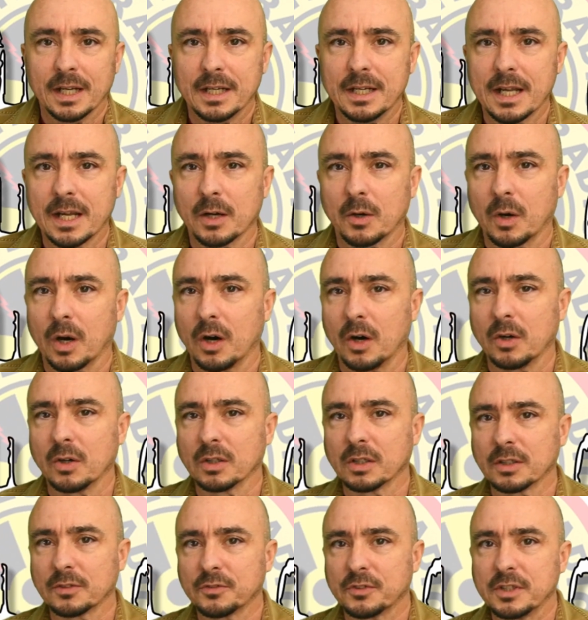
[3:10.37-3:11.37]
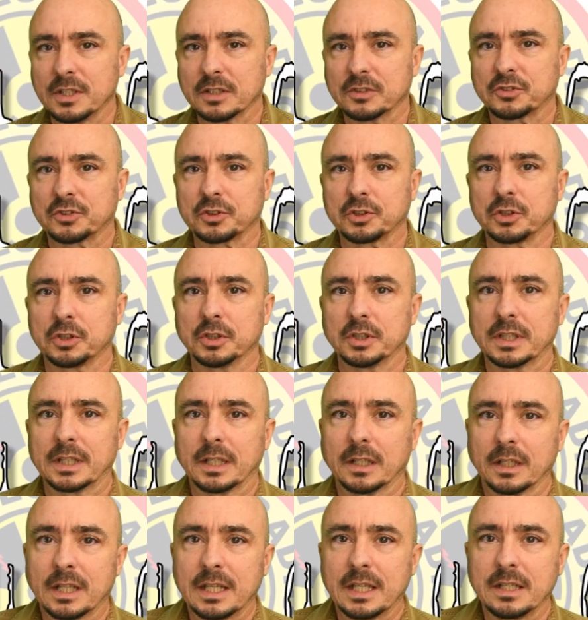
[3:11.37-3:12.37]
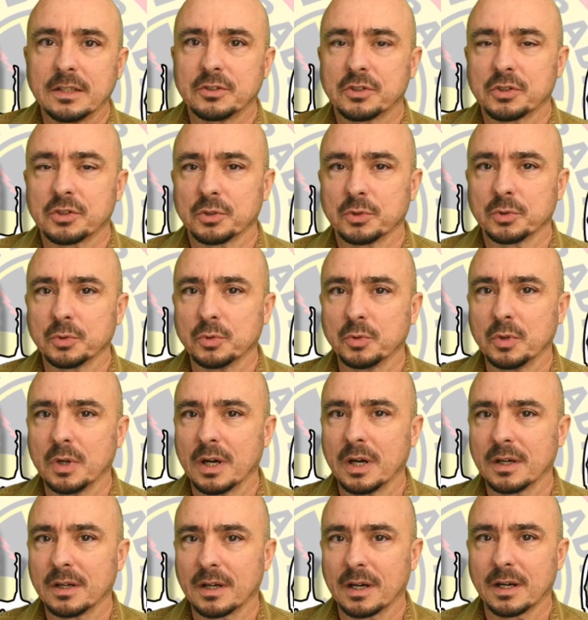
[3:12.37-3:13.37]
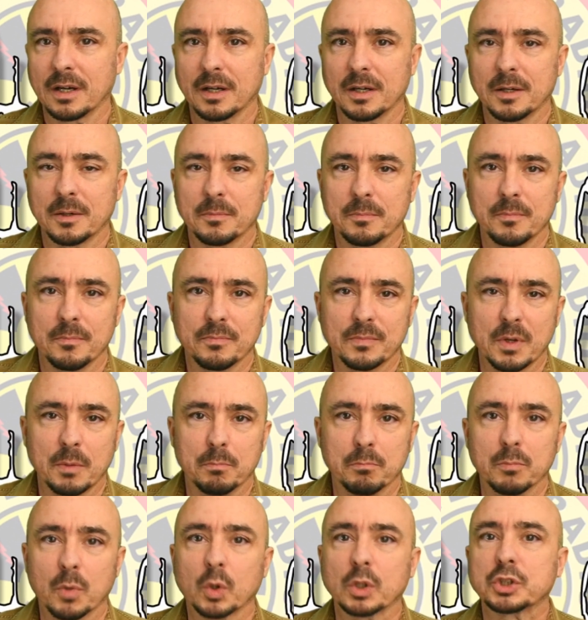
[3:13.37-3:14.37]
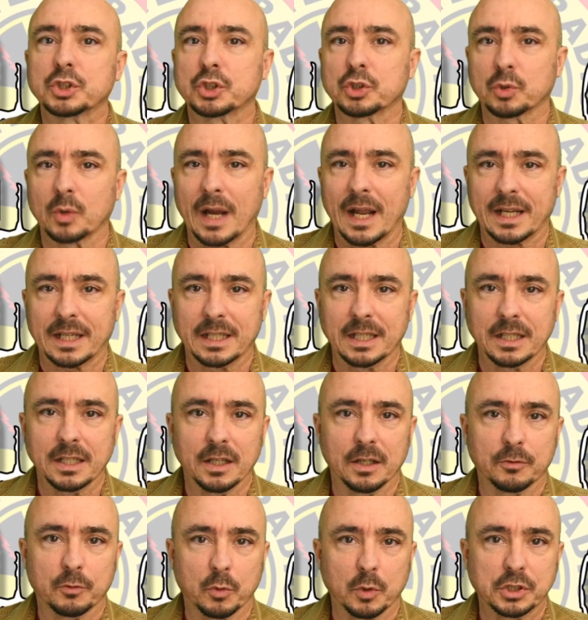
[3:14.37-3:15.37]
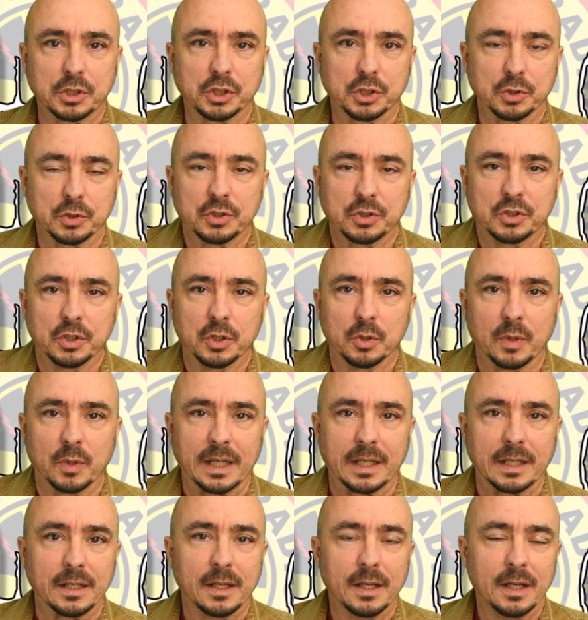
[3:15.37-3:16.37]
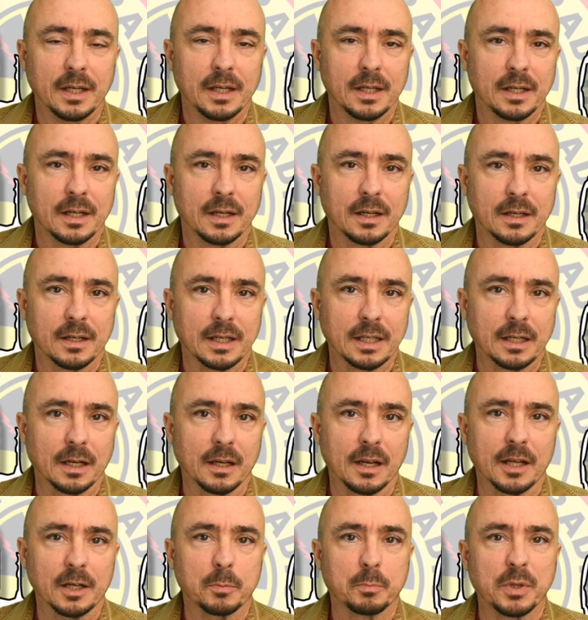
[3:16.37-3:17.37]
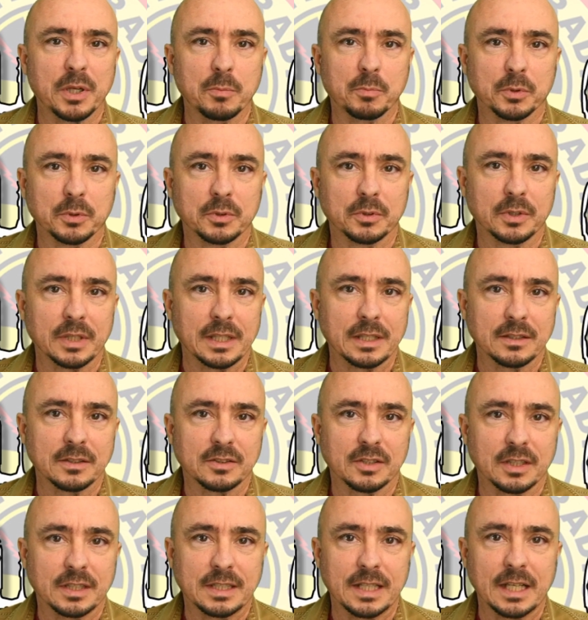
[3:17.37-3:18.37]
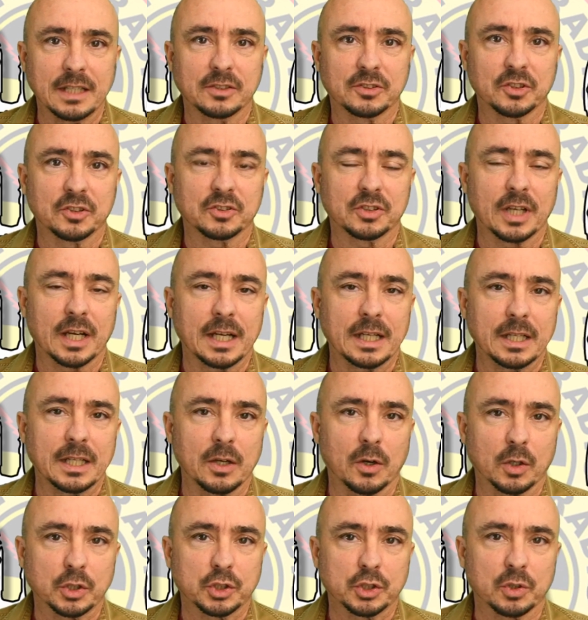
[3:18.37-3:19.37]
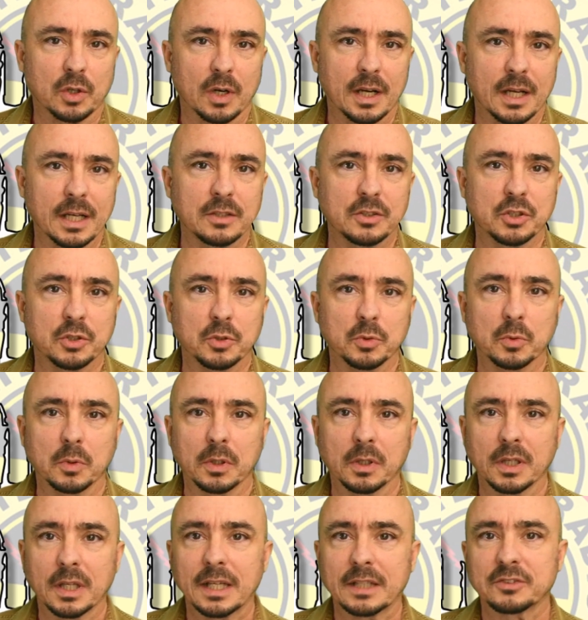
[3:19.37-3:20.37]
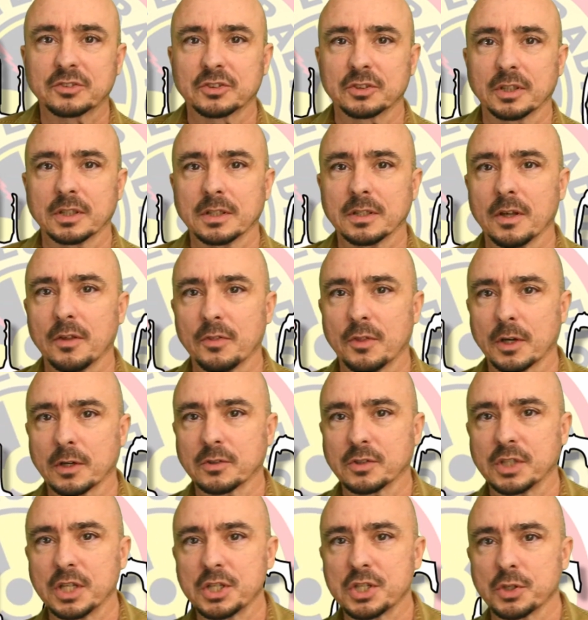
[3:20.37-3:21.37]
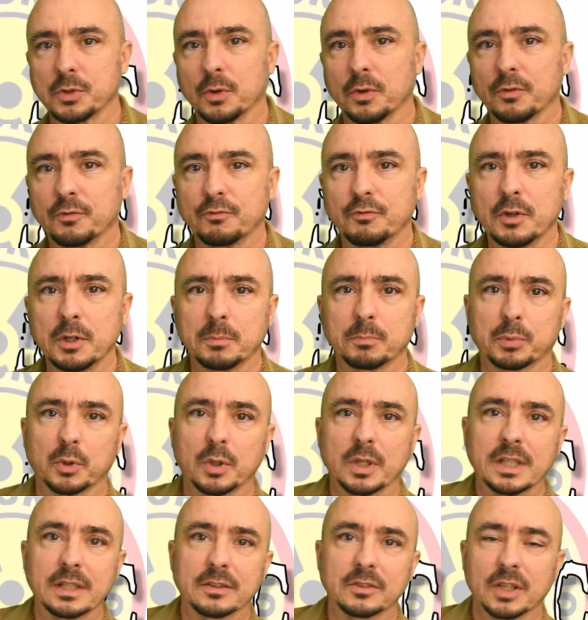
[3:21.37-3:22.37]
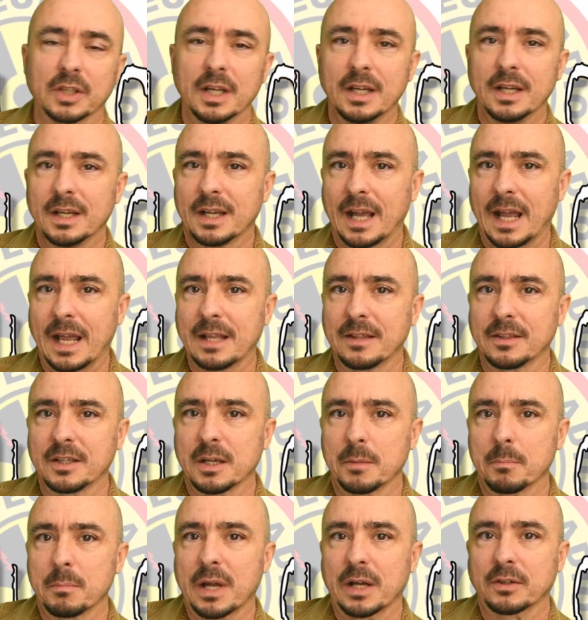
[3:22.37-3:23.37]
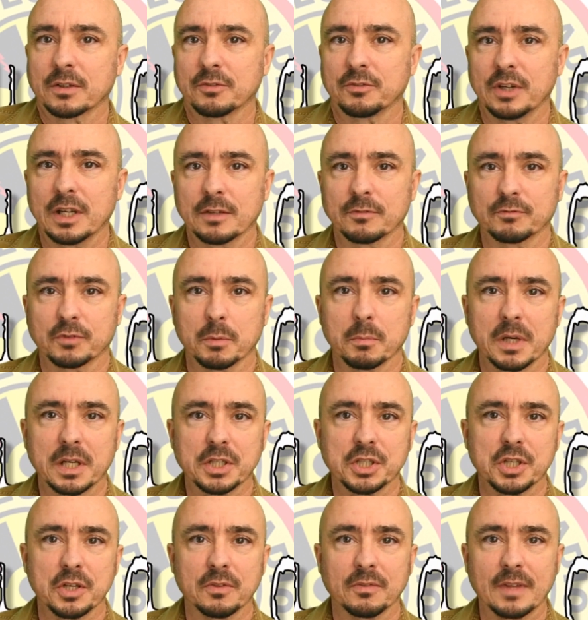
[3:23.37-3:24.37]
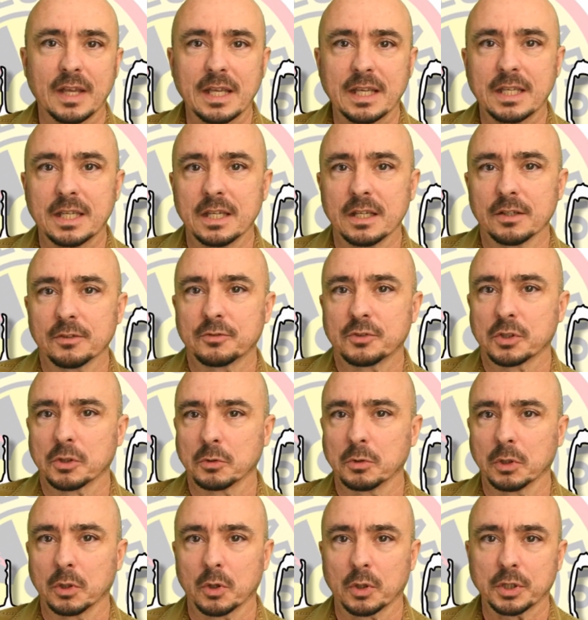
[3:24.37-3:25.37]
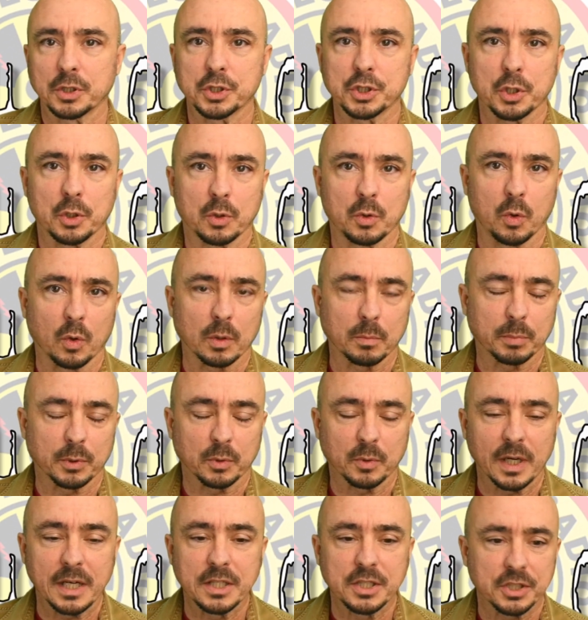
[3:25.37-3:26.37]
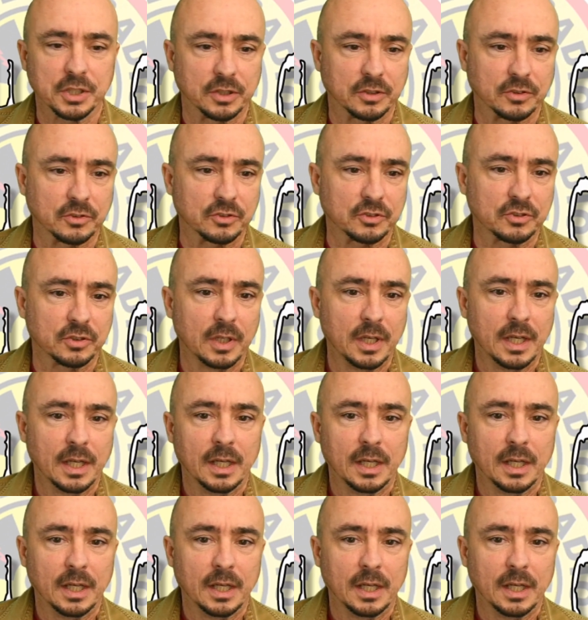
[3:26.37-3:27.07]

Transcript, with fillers: Now, all of this could lead to um, more tracking of what you're doing. Uh, and a lot of people in today's society are trying to lessen their digital footprint and the amount of information they give to large corporations.